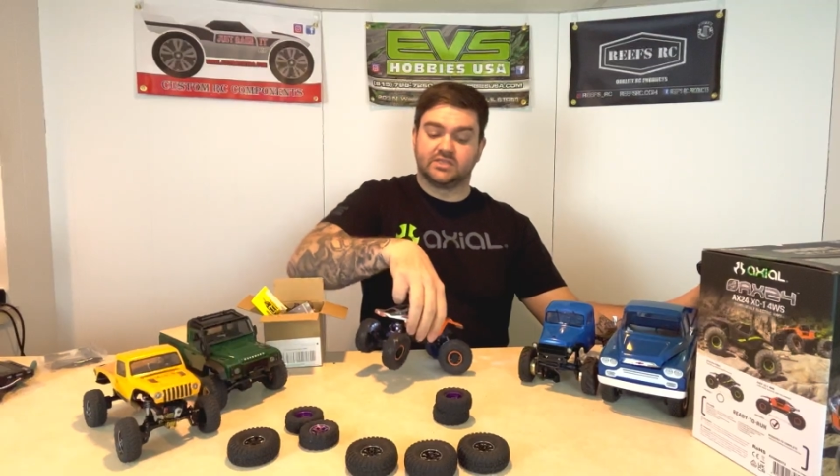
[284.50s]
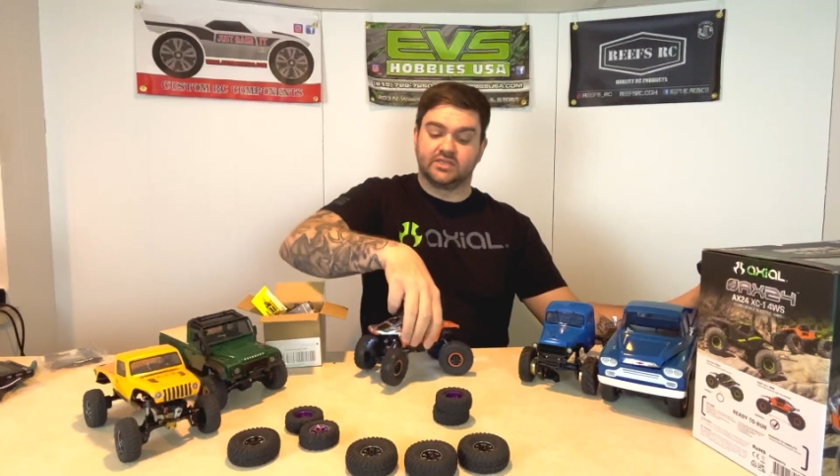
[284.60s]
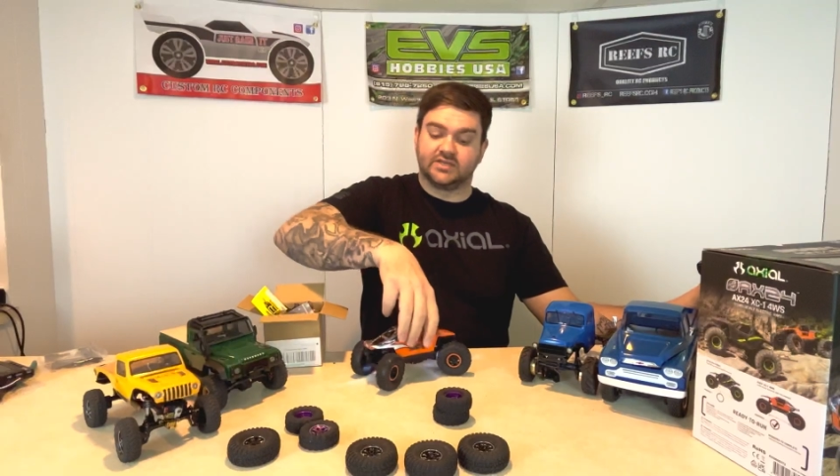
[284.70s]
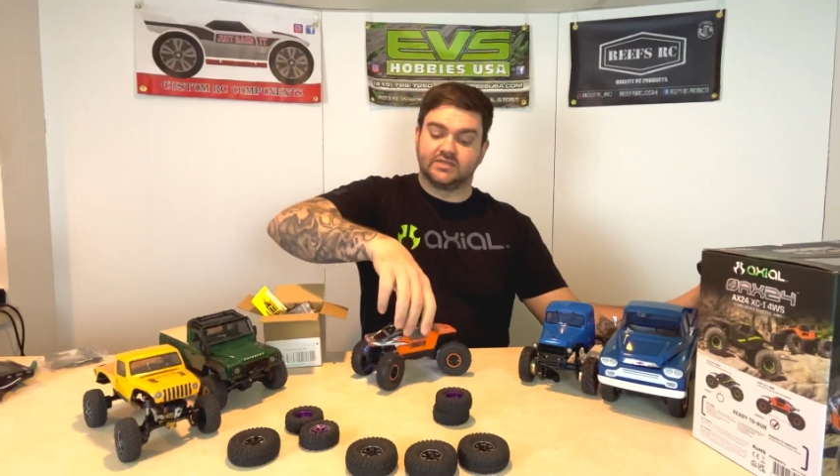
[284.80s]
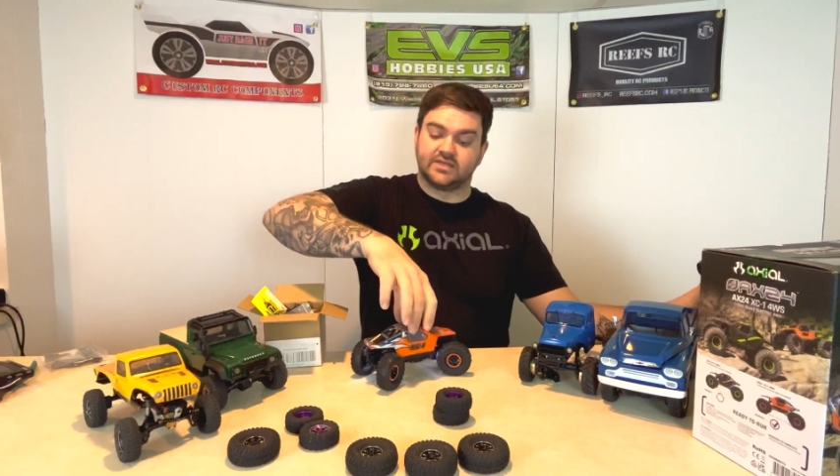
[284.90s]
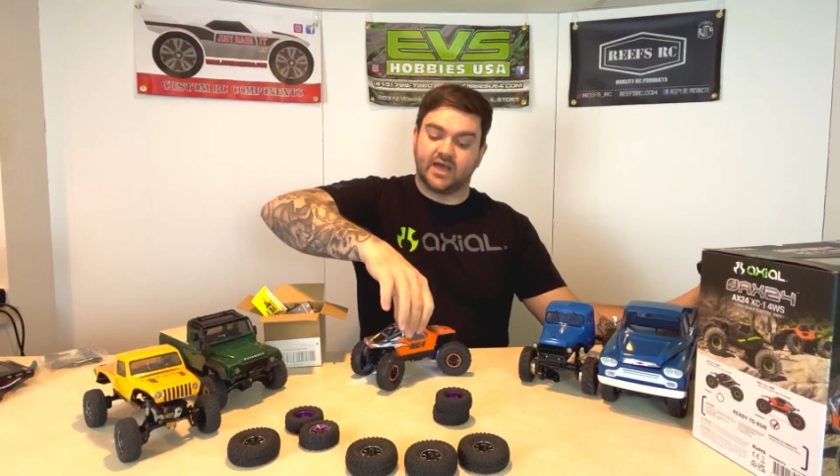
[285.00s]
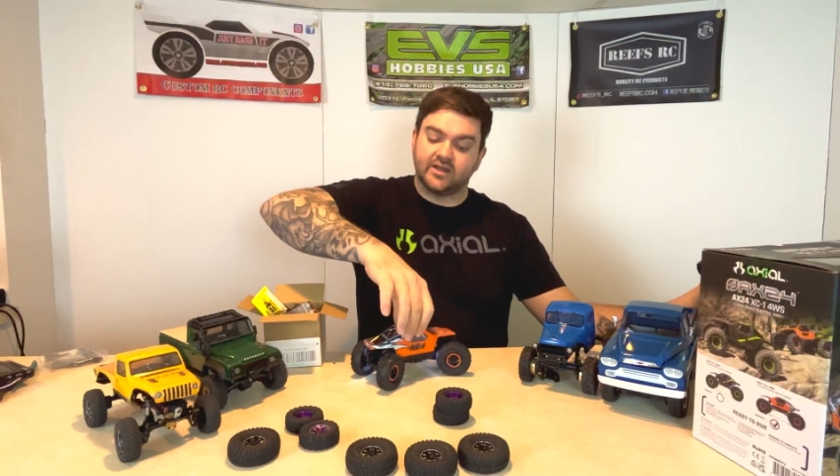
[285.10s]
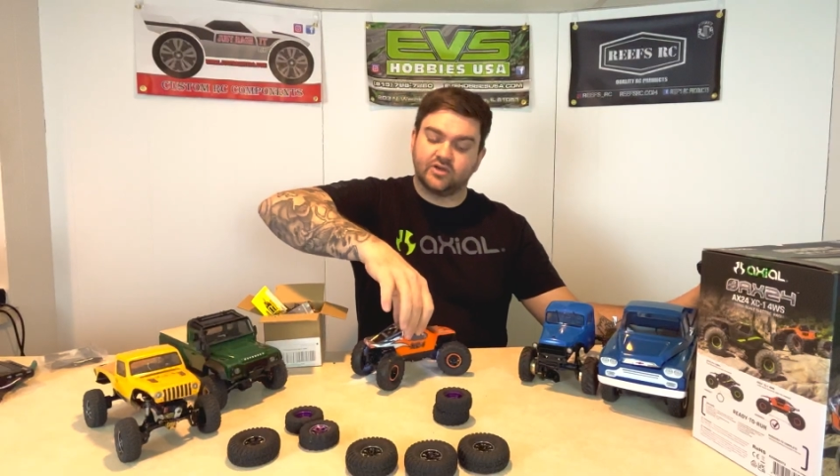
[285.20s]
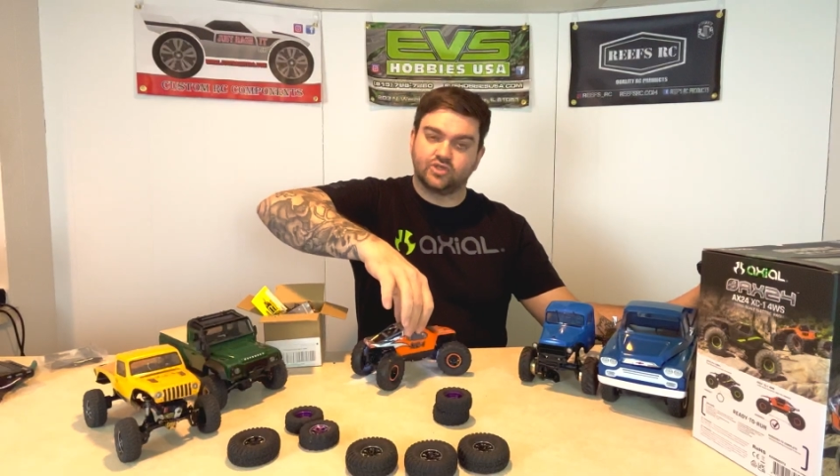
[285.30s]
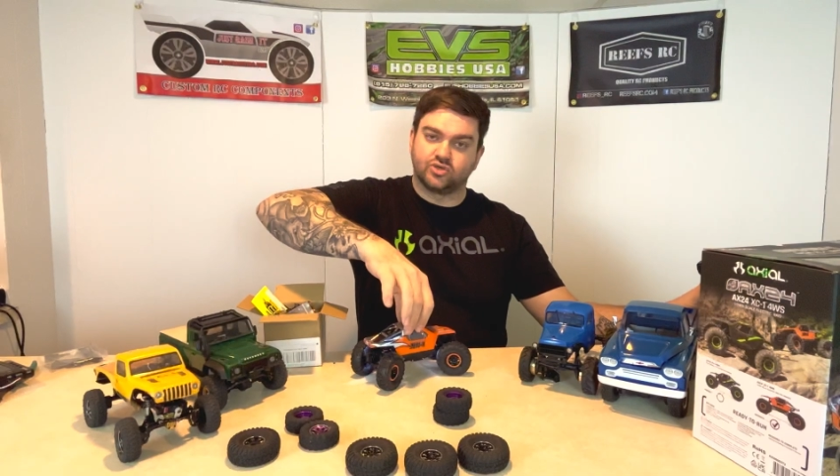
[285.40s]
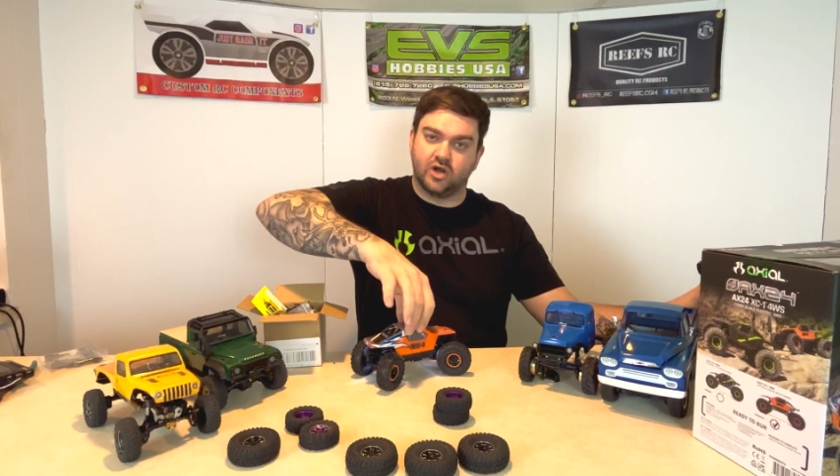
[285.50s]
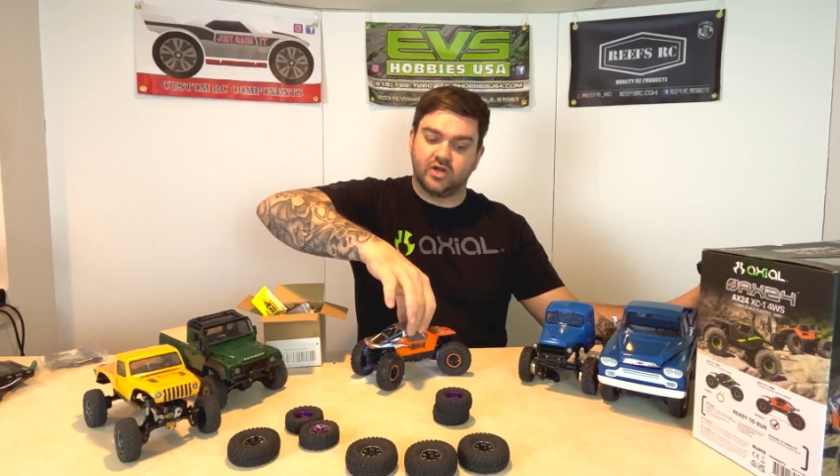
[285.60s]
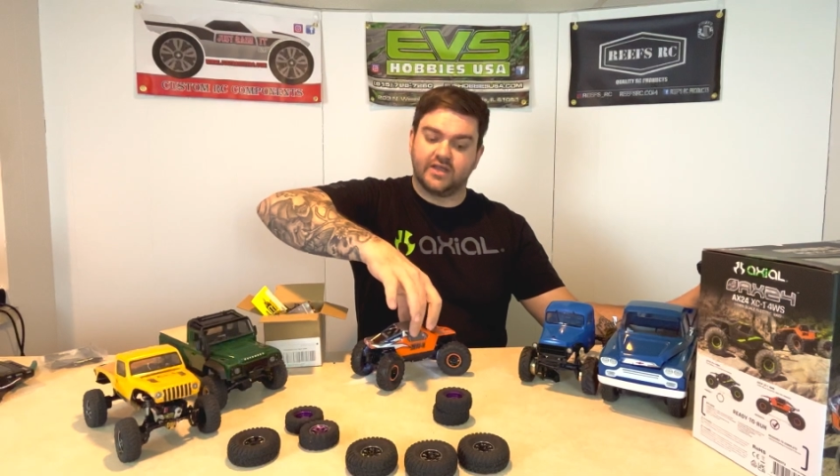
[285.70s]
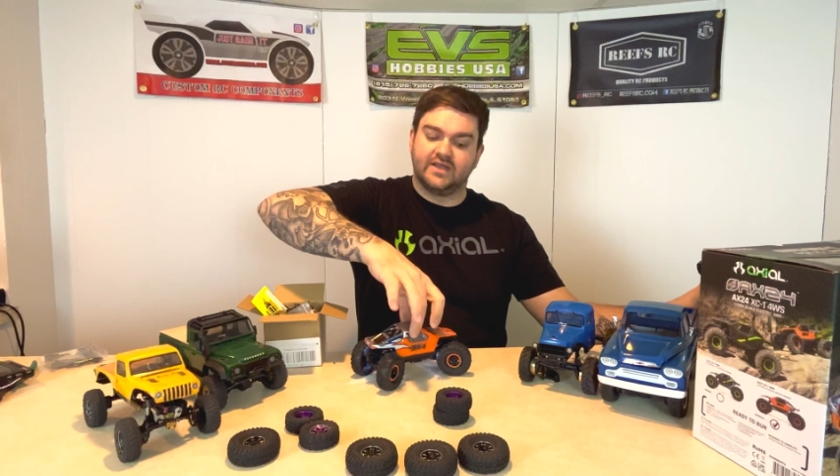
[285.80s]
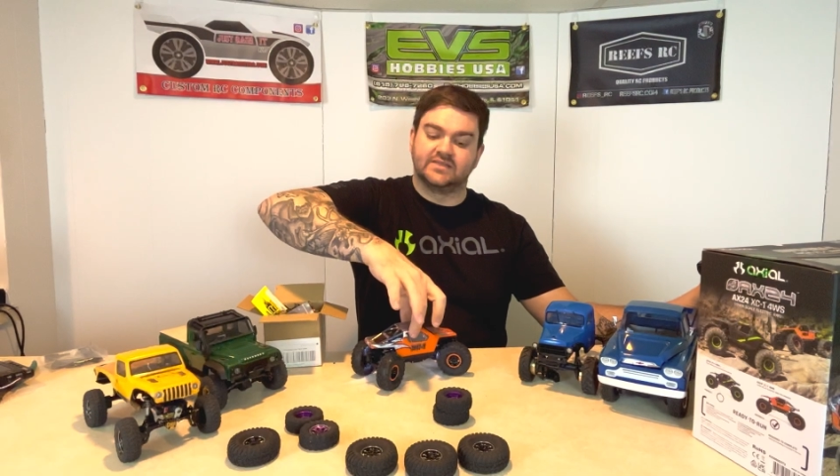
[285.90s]
the entire
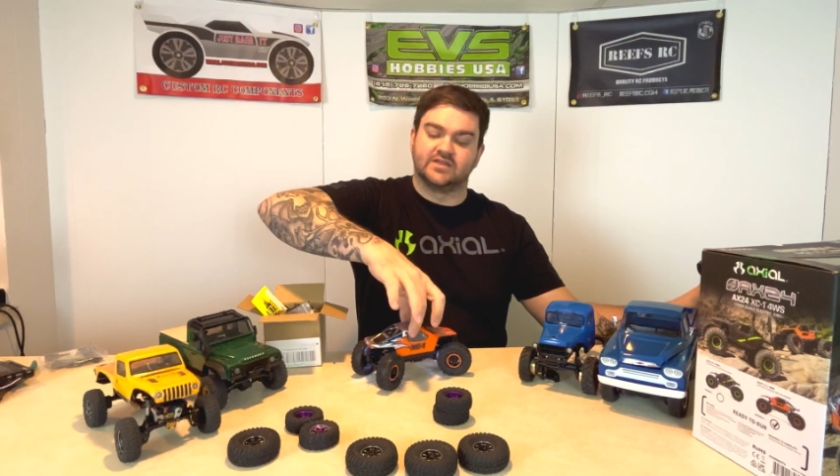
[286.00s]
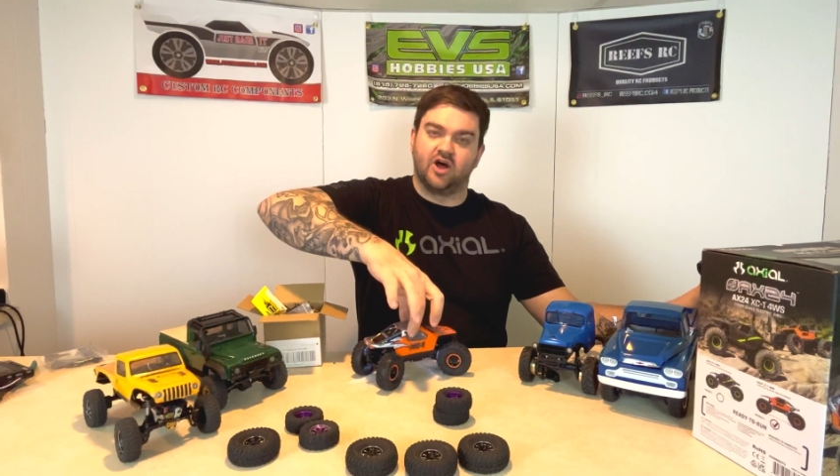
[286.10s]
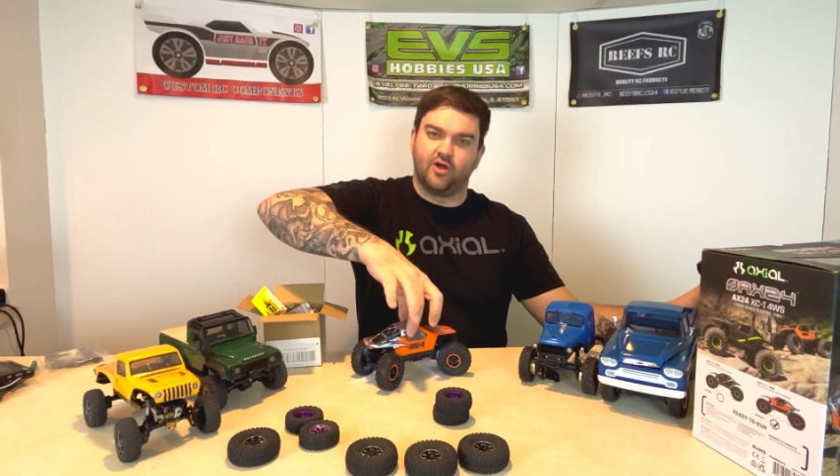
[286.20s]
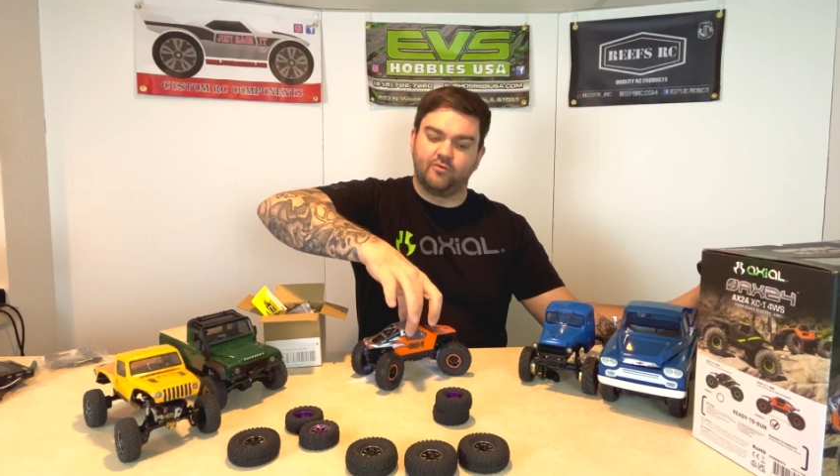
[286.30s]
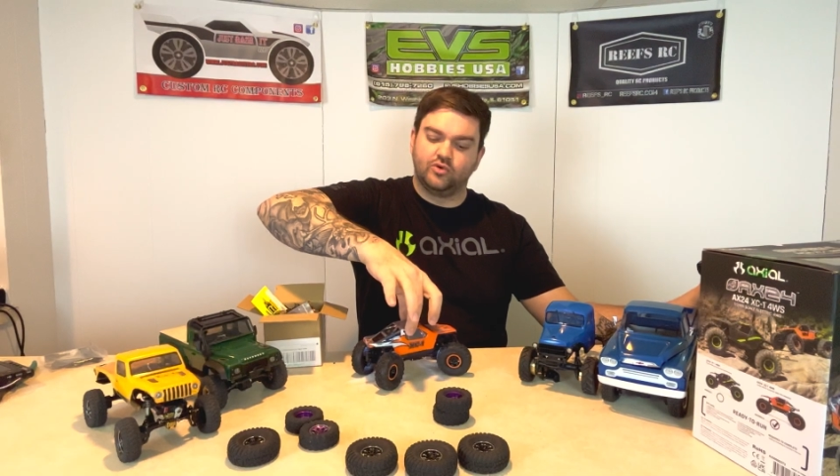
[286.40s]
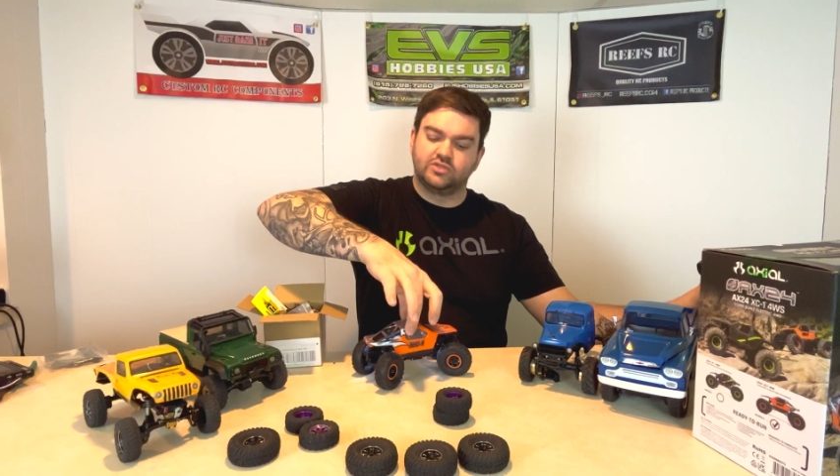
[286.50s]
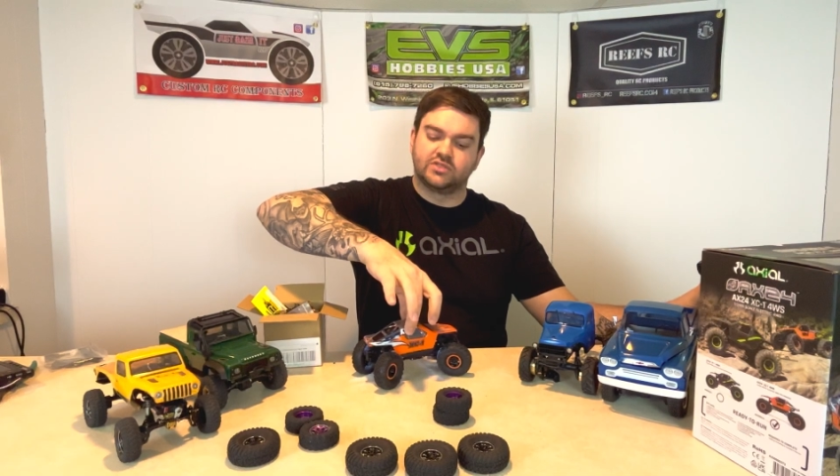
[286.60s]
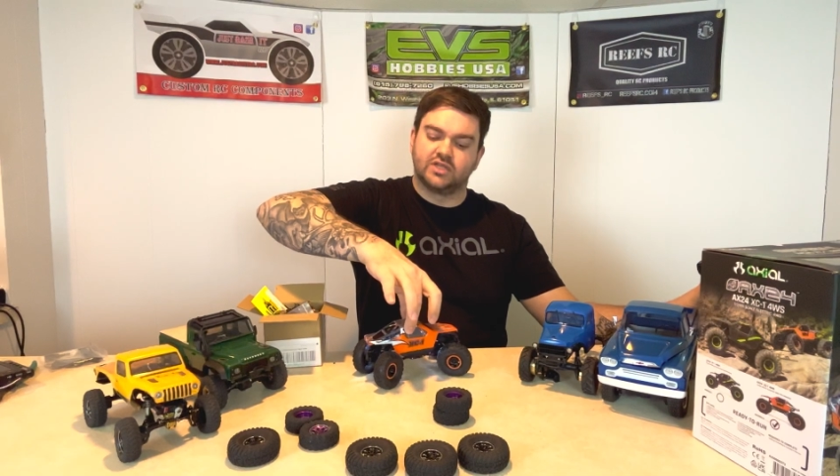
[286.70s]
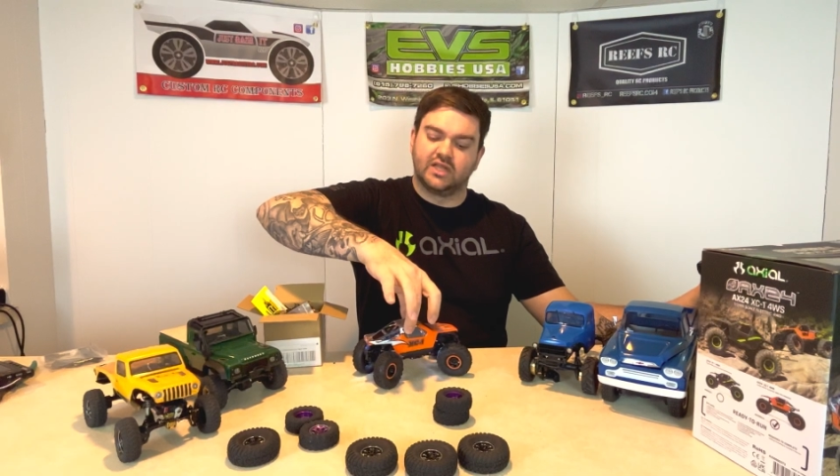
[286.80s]
truck is almost